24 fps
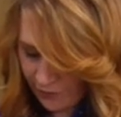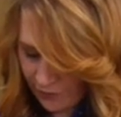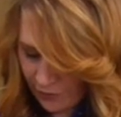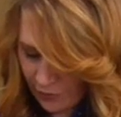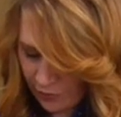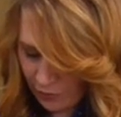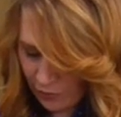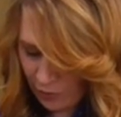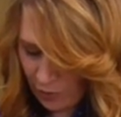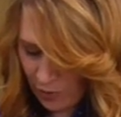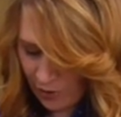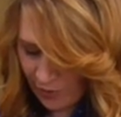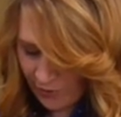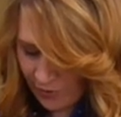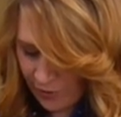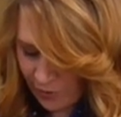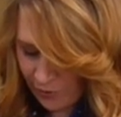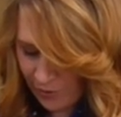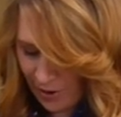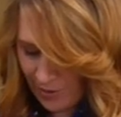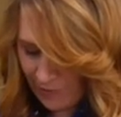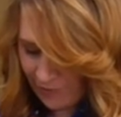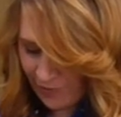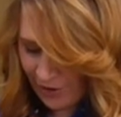through one of the
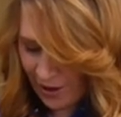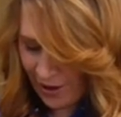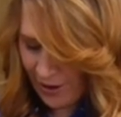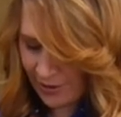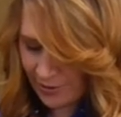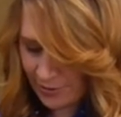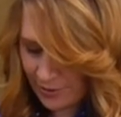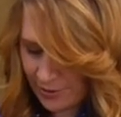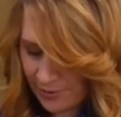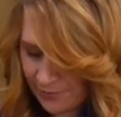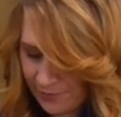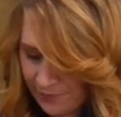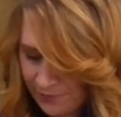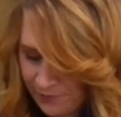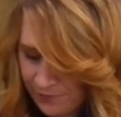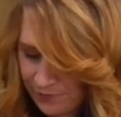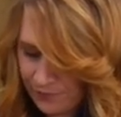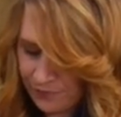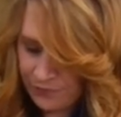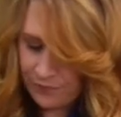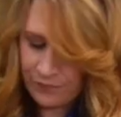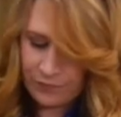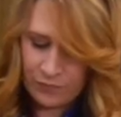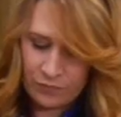grapevines.
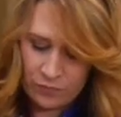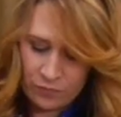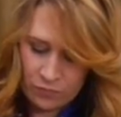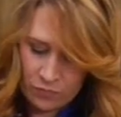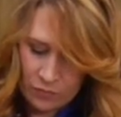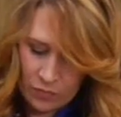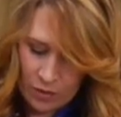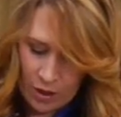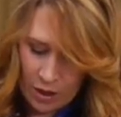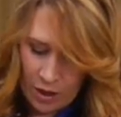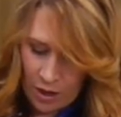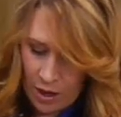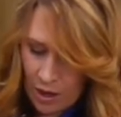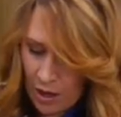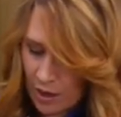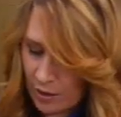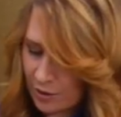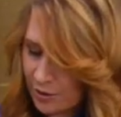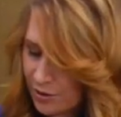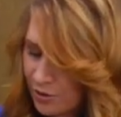And